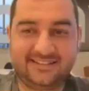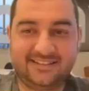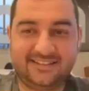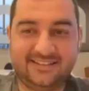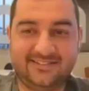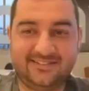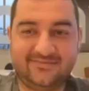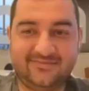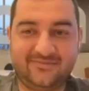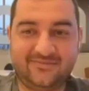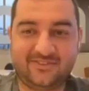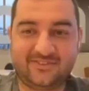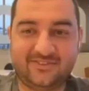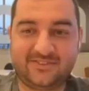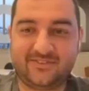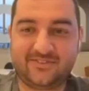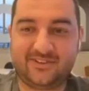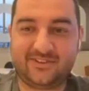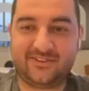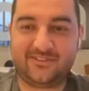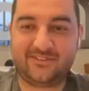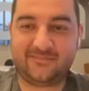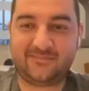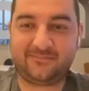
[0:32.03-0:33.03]
indeed. First of
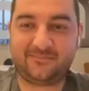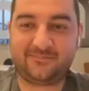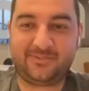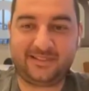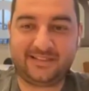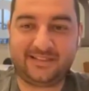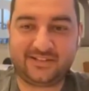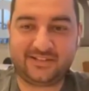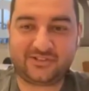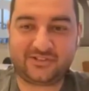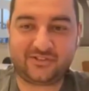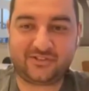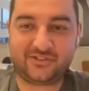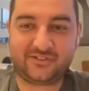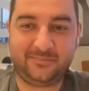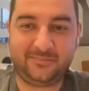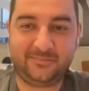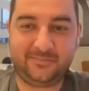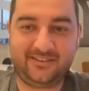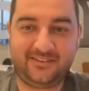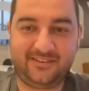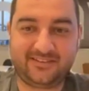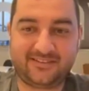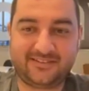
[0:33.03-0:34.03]
all, pleasure to
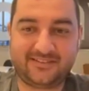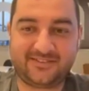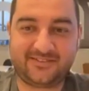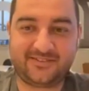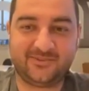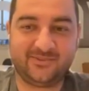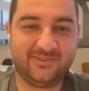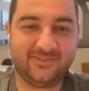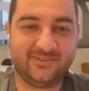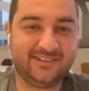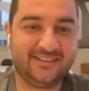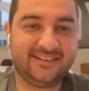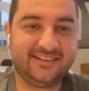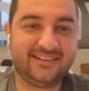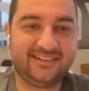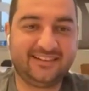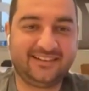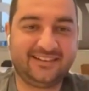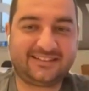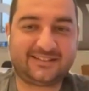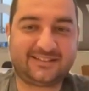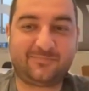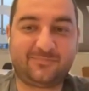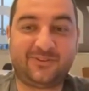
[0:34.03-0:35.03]
be here, Sue.
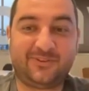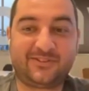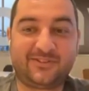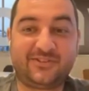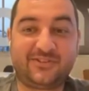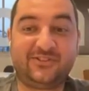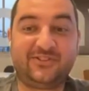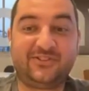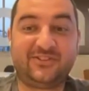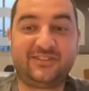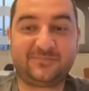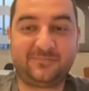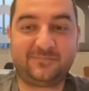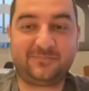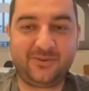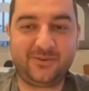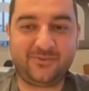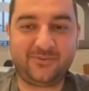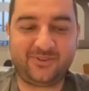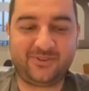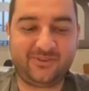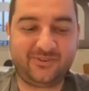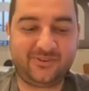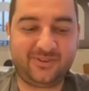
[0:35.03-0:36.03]
It's a pleasure to
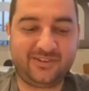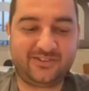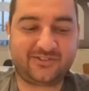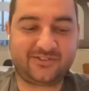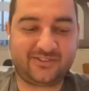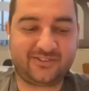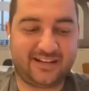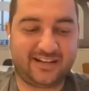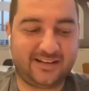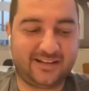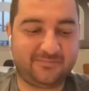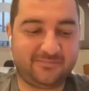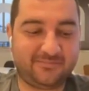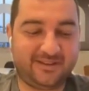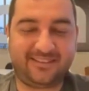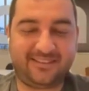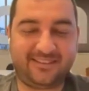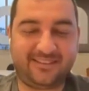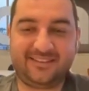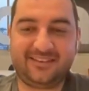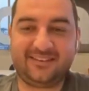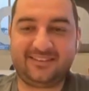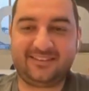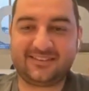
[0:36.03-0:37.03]
speak with you each time, but I
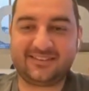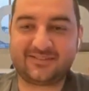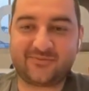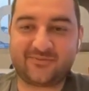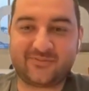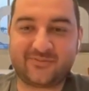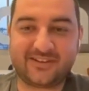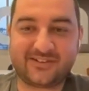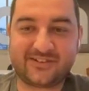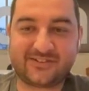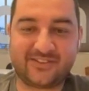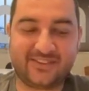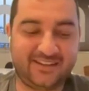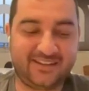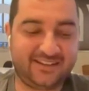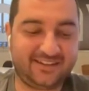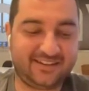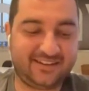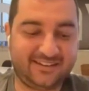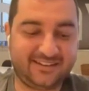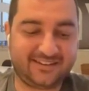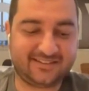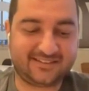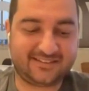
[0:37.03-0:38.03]
think this fresh
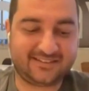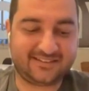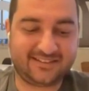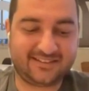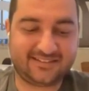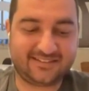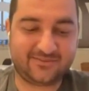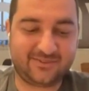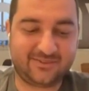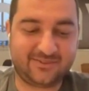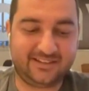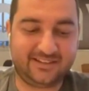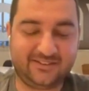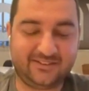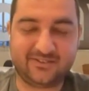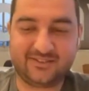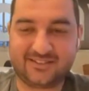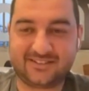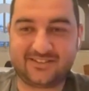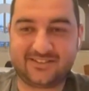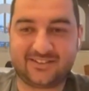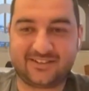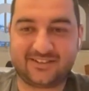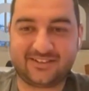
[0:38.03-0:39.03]
thing is a really
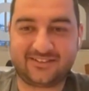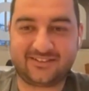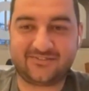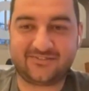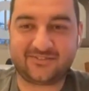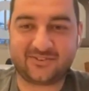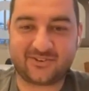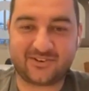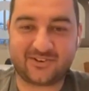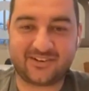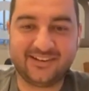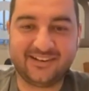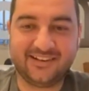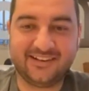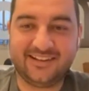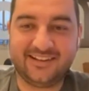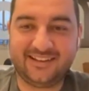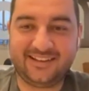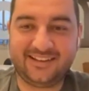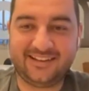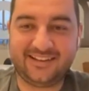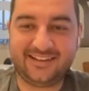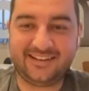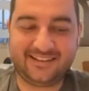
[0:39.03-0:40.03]
good start for
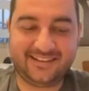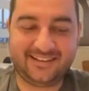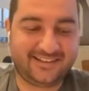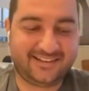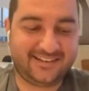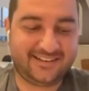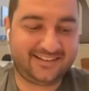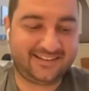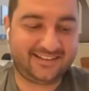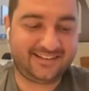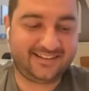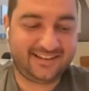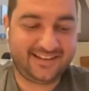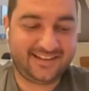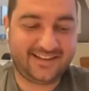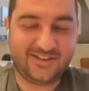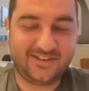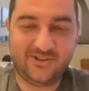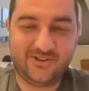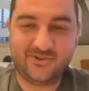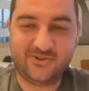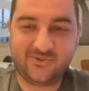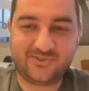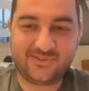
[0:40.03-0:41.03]
a
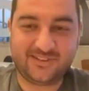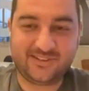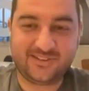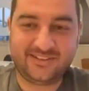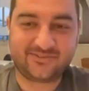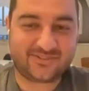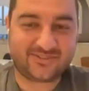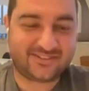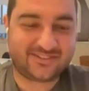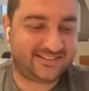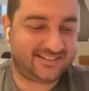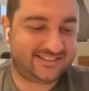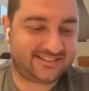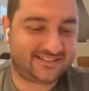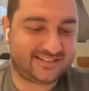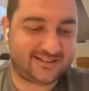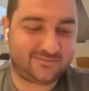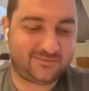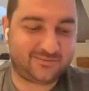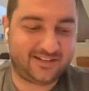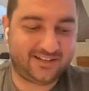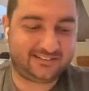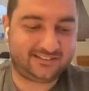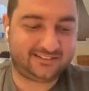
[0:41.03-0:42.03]
new interesting
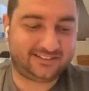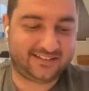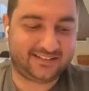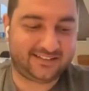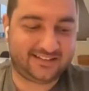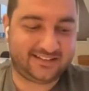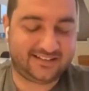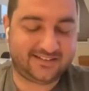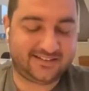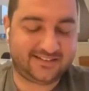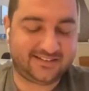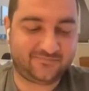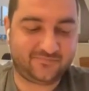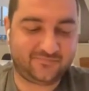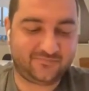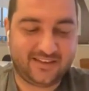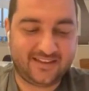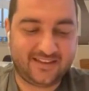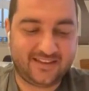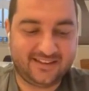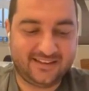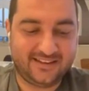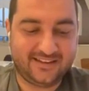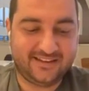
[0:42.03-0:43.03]
subject. And
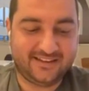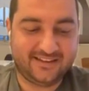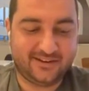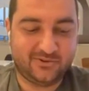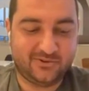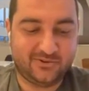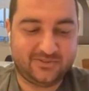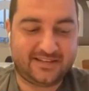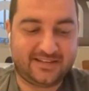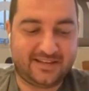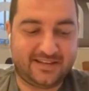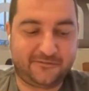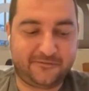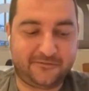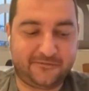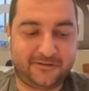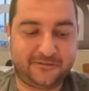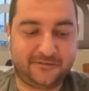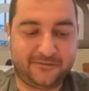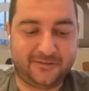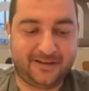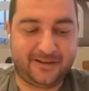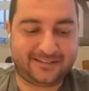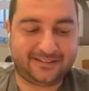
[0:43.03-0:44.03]
I would say a
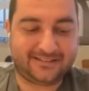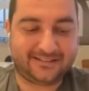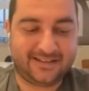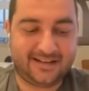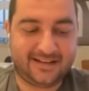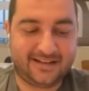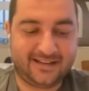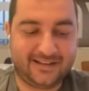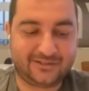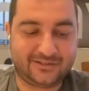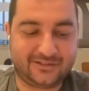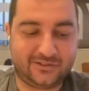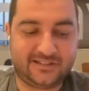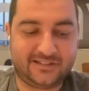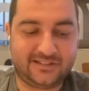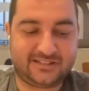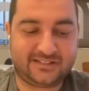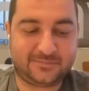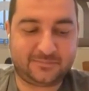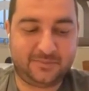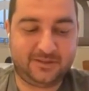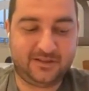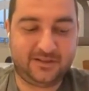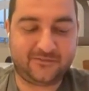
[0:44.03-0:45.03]
fun fact that I actually
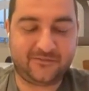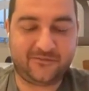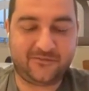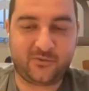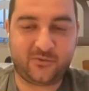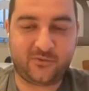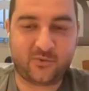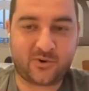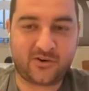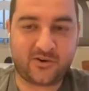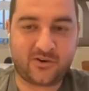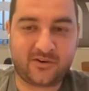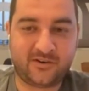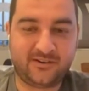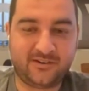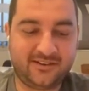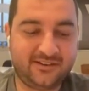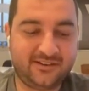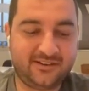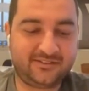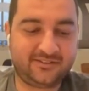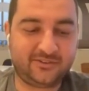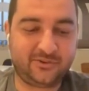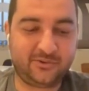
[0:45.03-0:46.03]
speak four
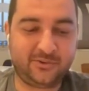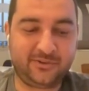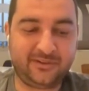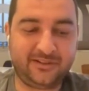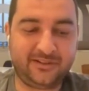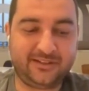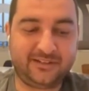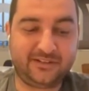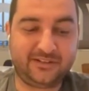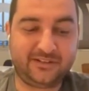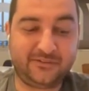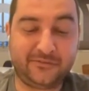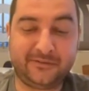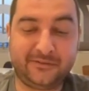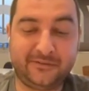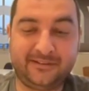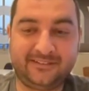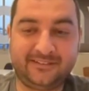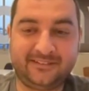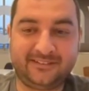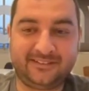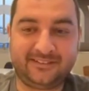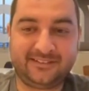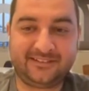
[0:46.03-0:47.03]
totally
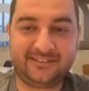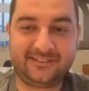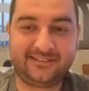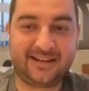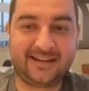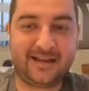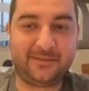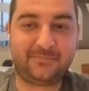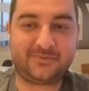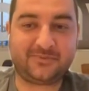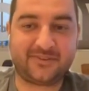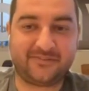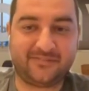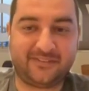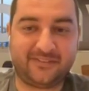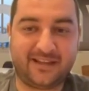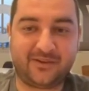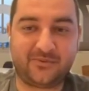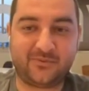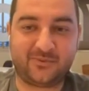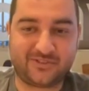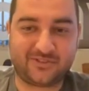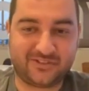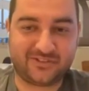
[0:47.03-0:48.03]
different types of
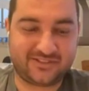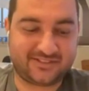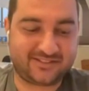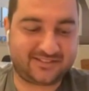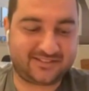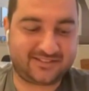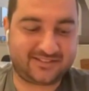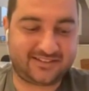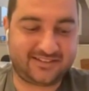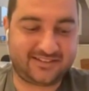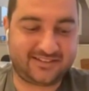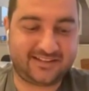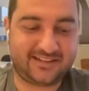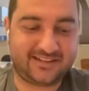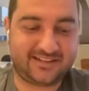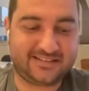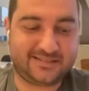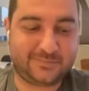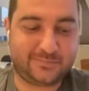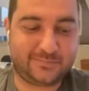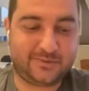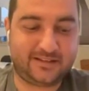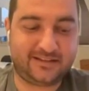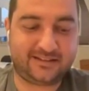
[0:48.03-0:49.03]
languages.
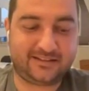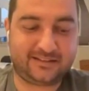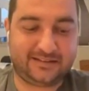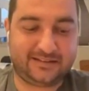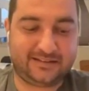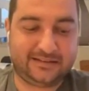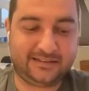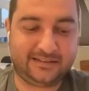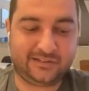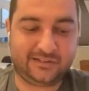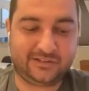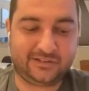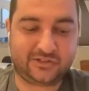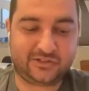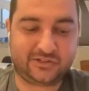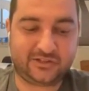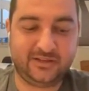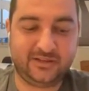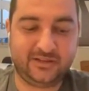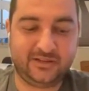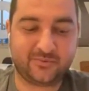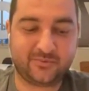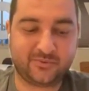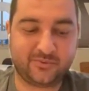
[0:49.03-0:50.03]
I speak English,
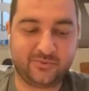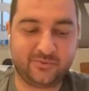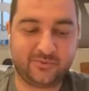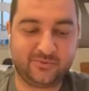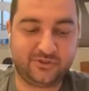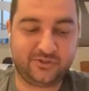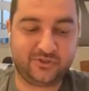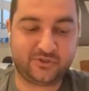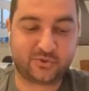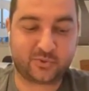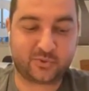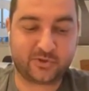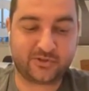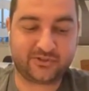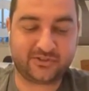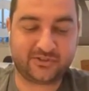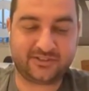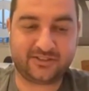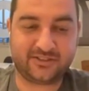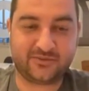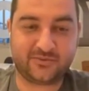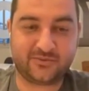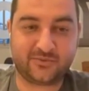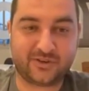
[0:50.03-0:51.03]
Hebrew,
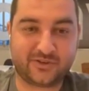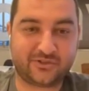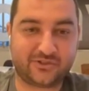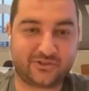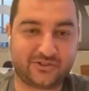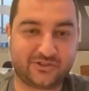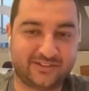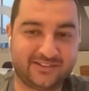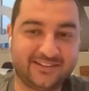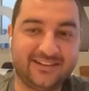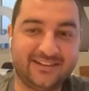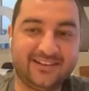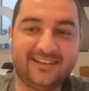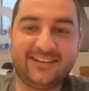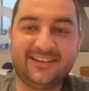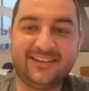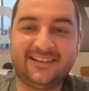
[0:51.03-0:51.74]
Georgian, and Russian.